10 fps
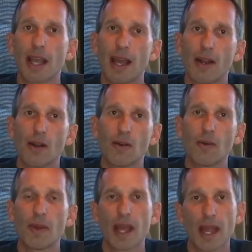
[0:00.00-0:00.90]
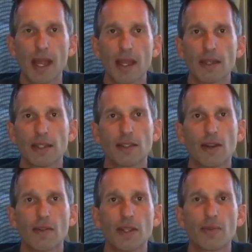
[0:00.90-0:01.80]
at home and in the
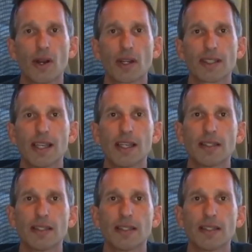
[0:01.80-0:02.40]
RV parks,